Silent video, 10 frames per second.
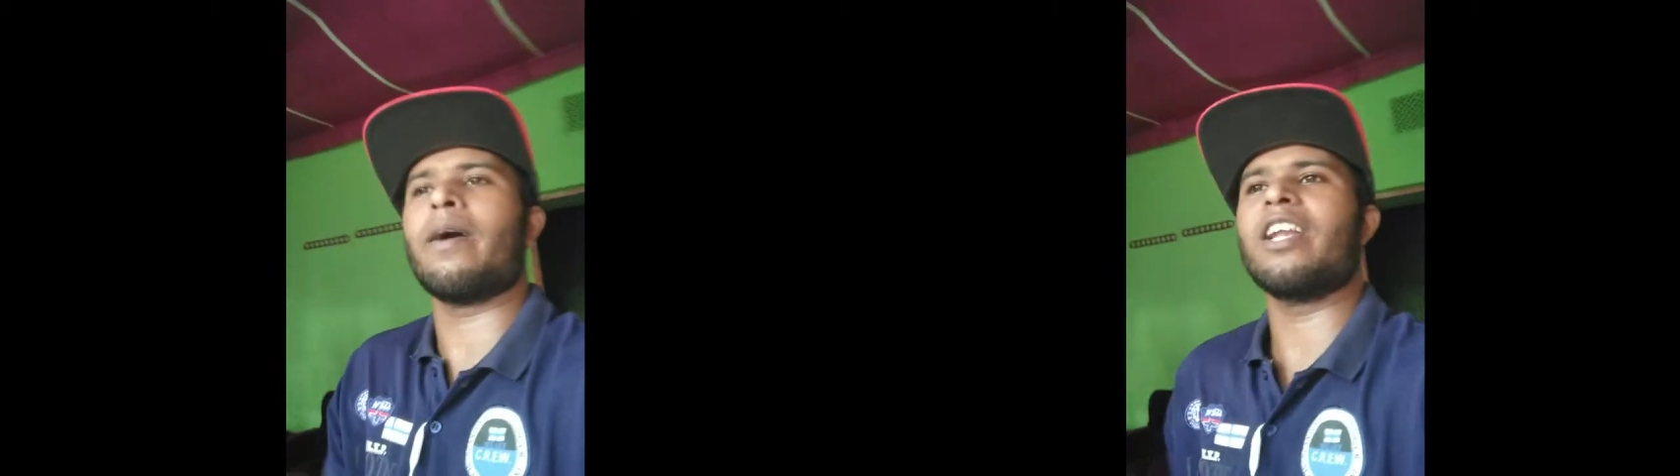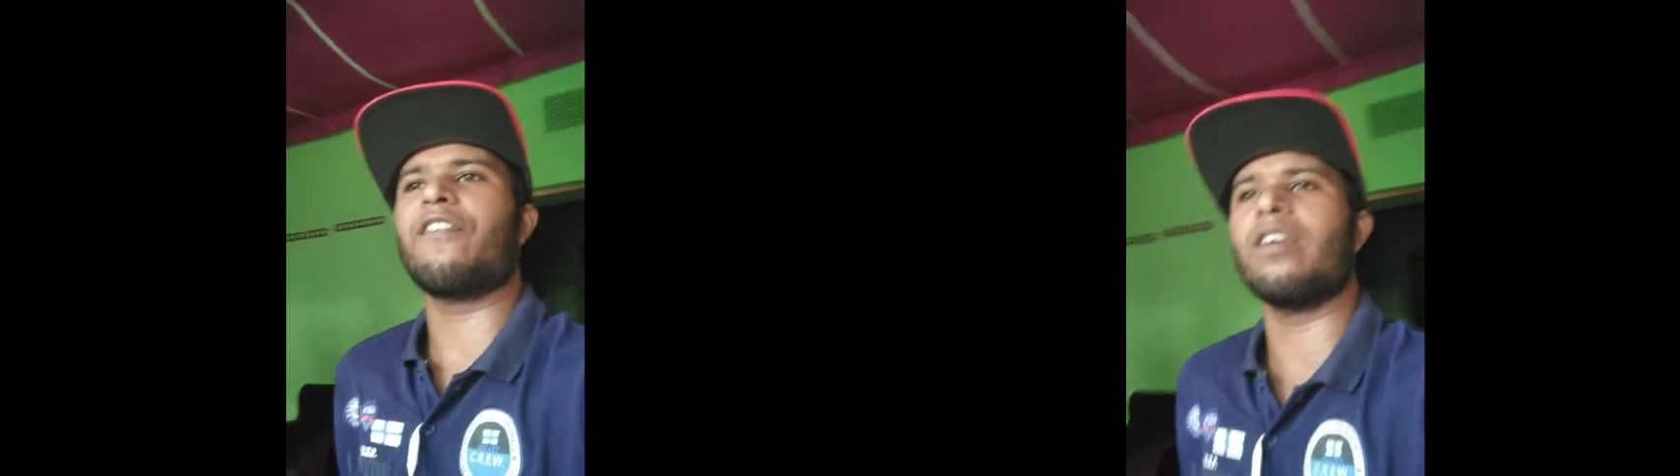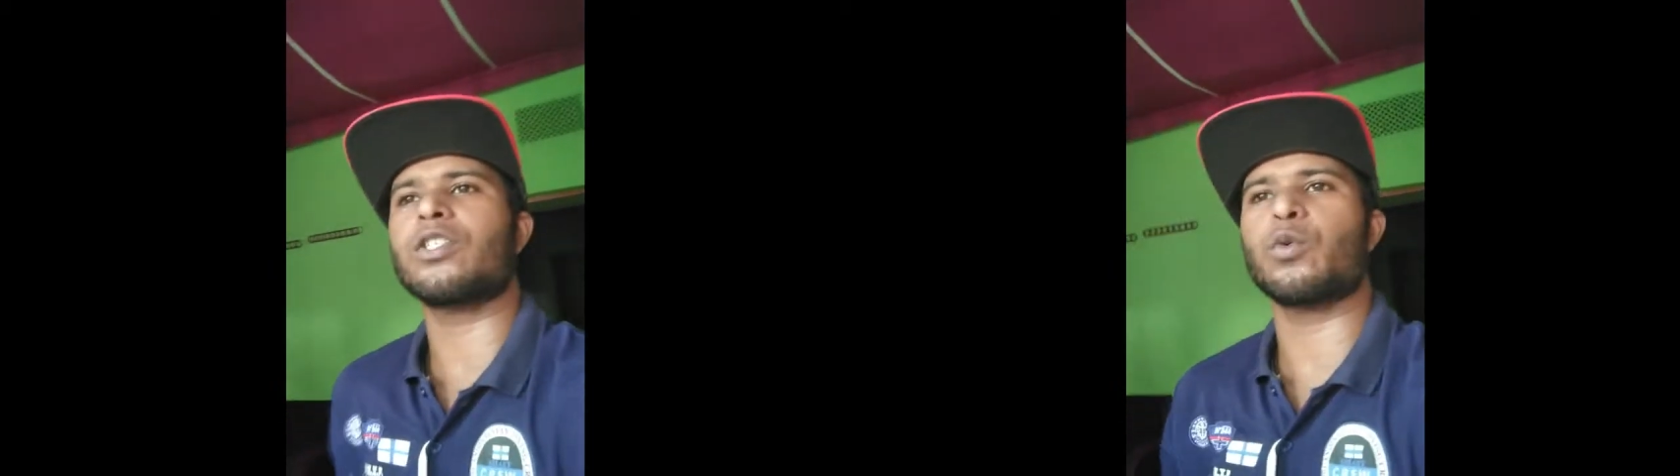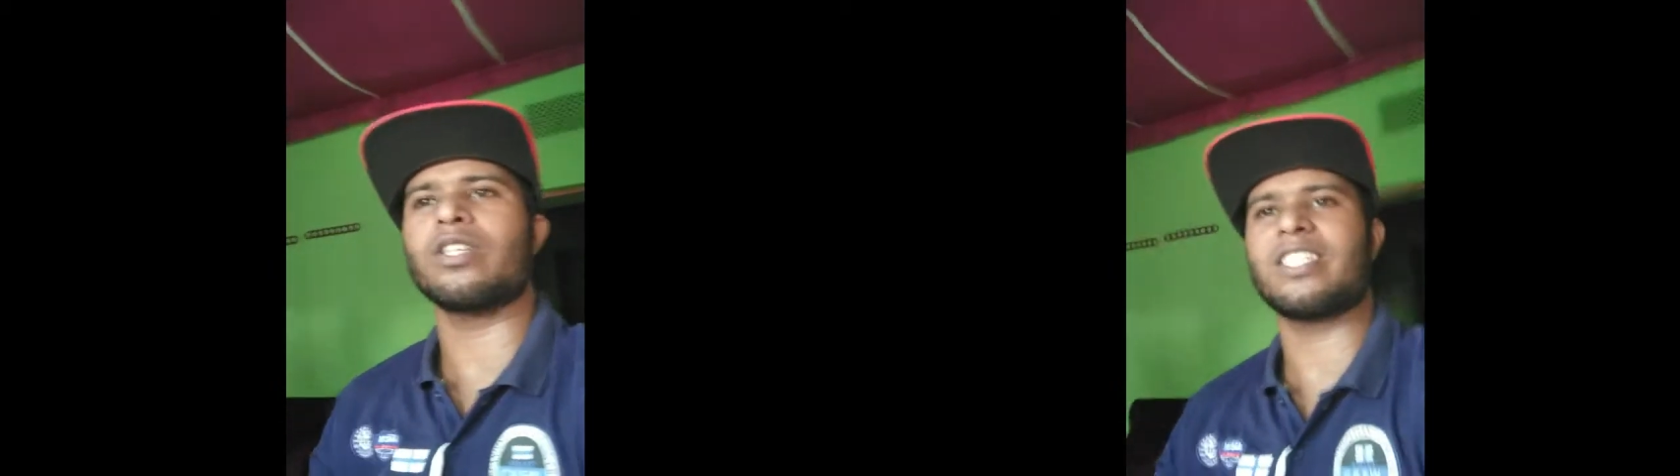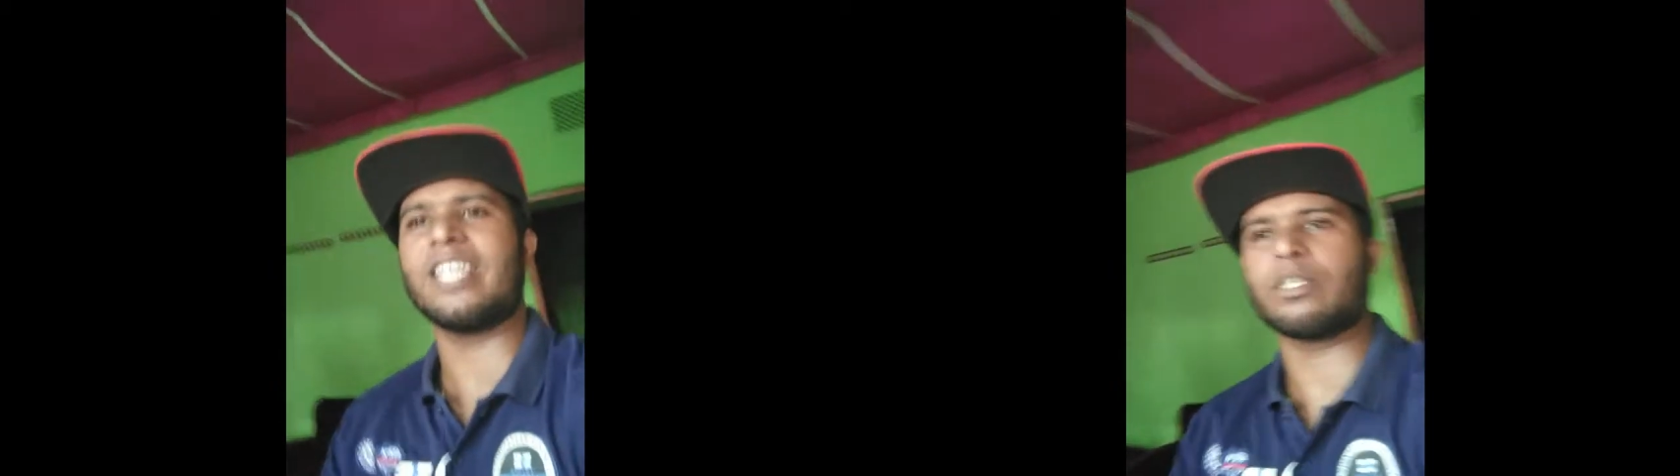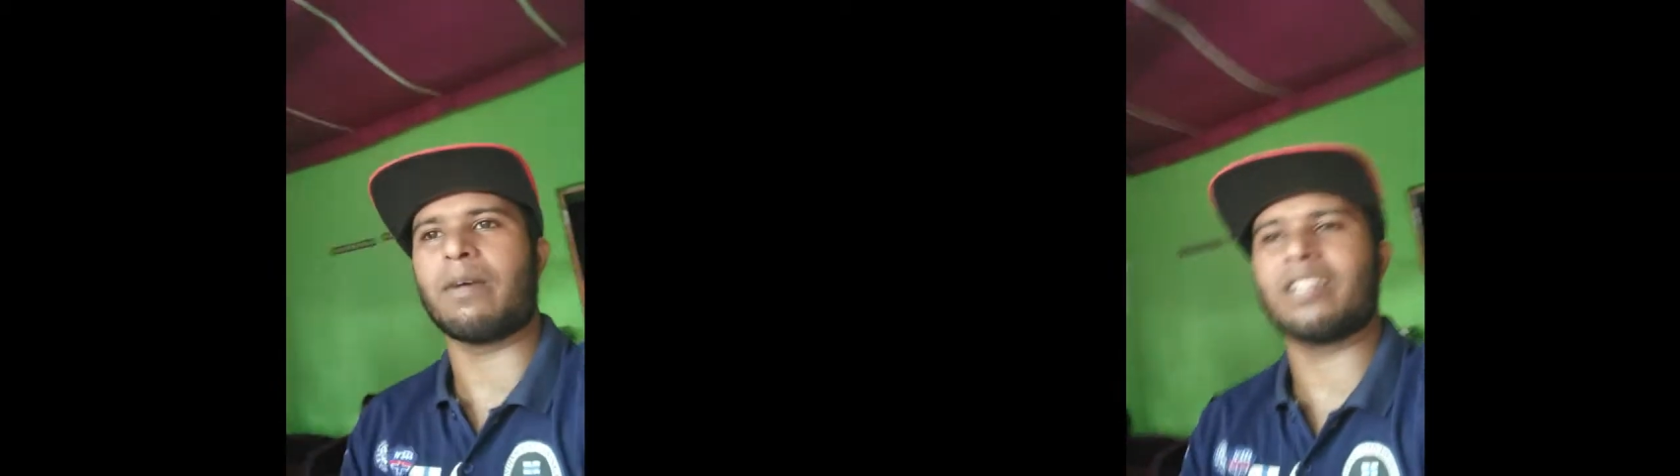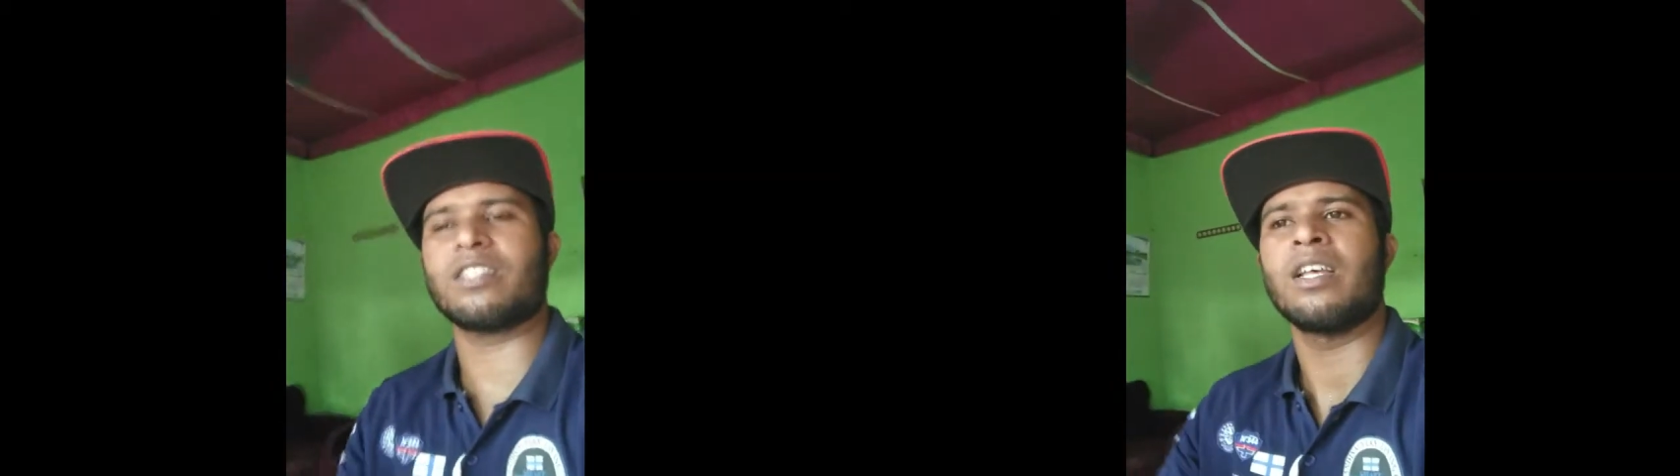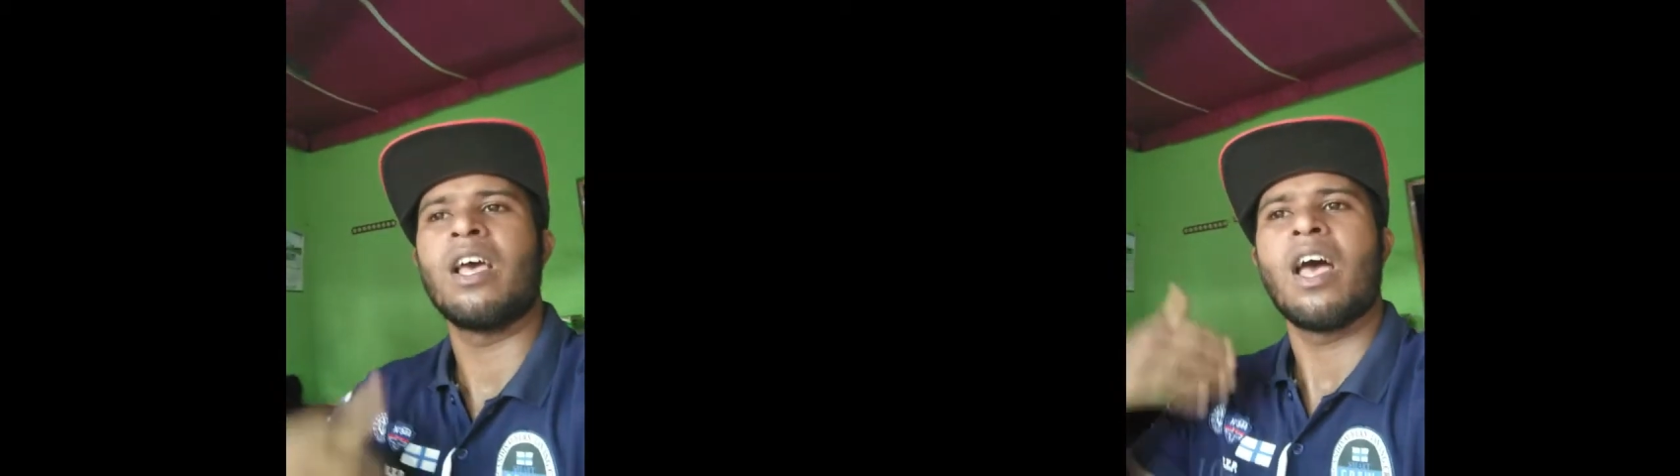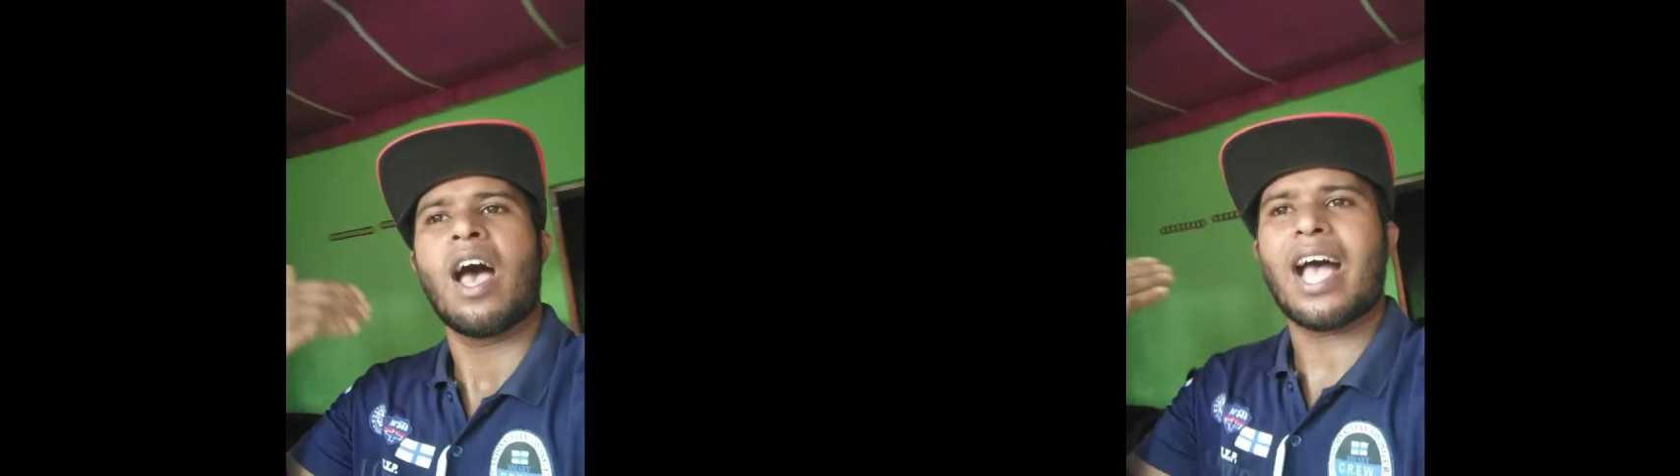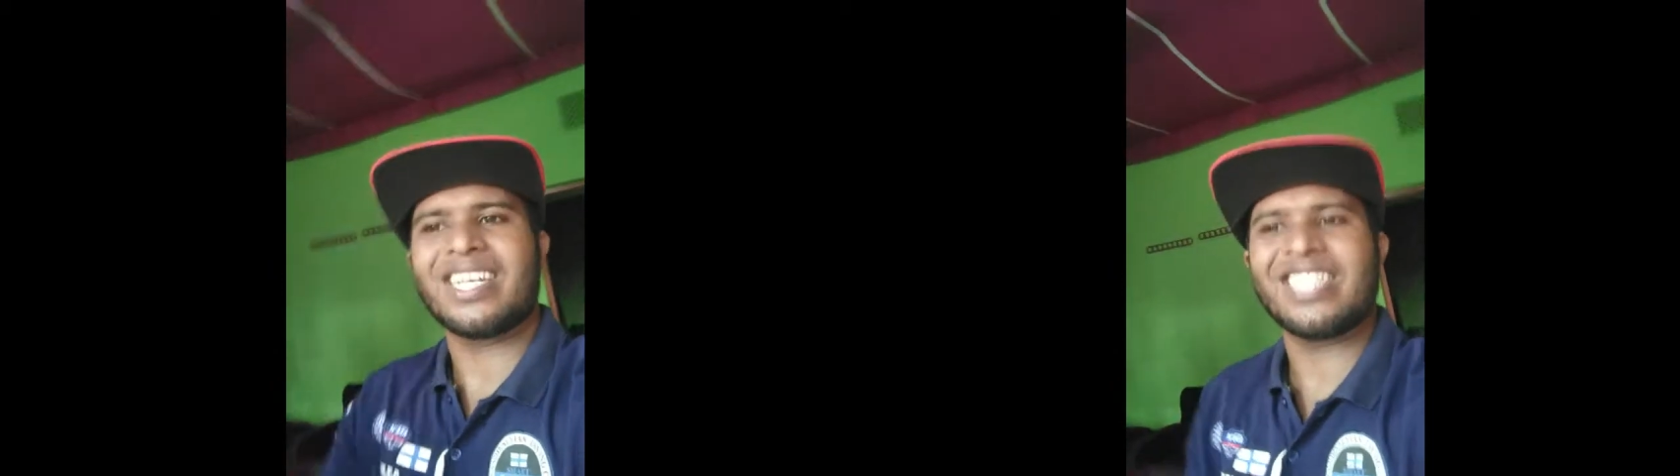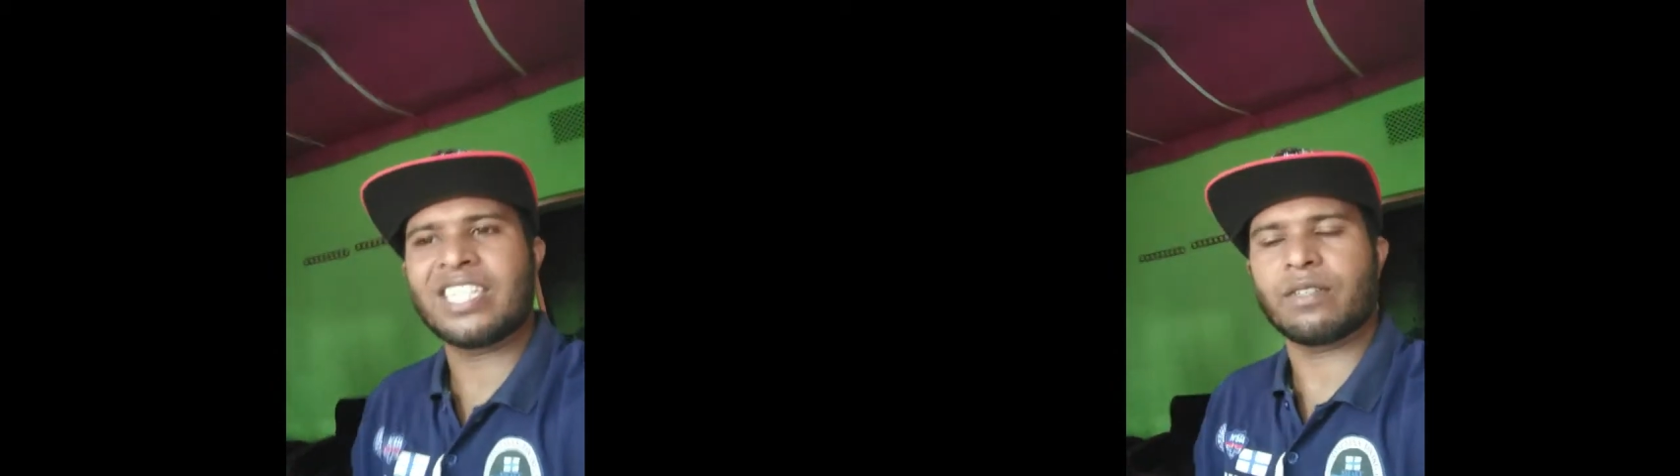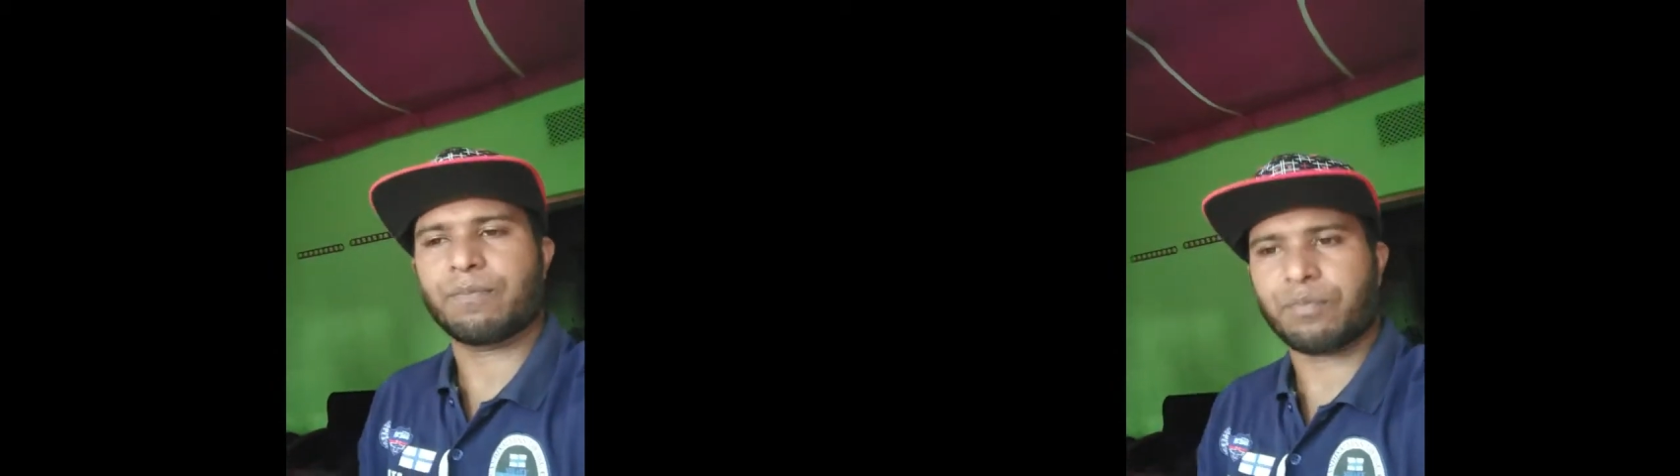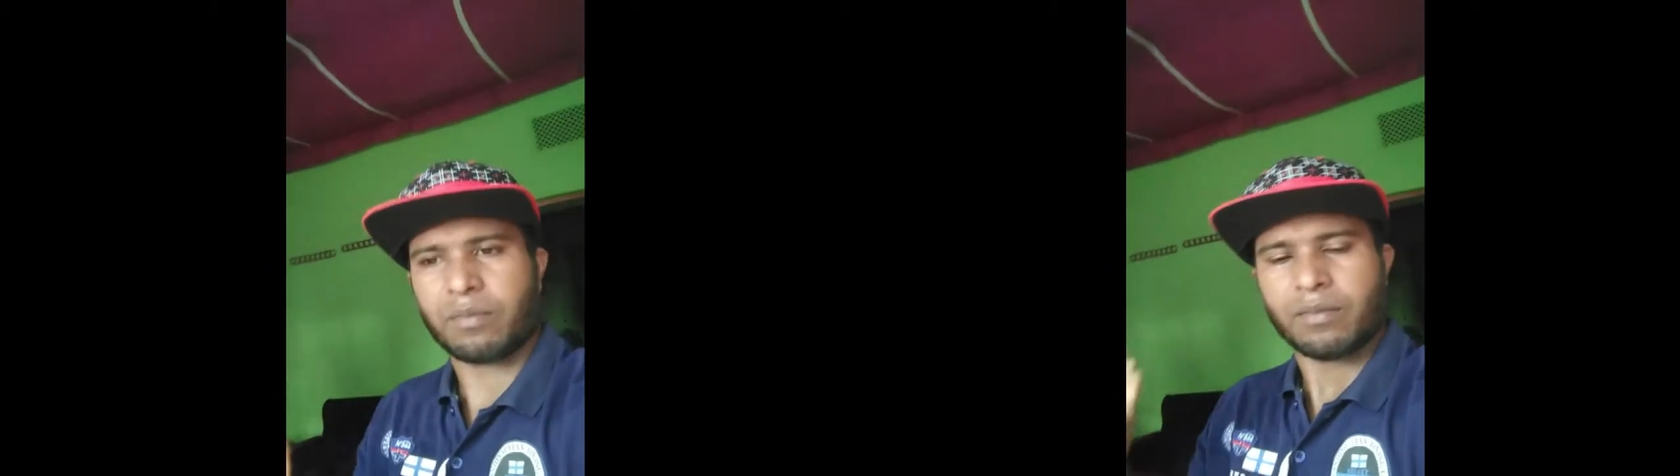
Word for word: So my defense: within six months I didn't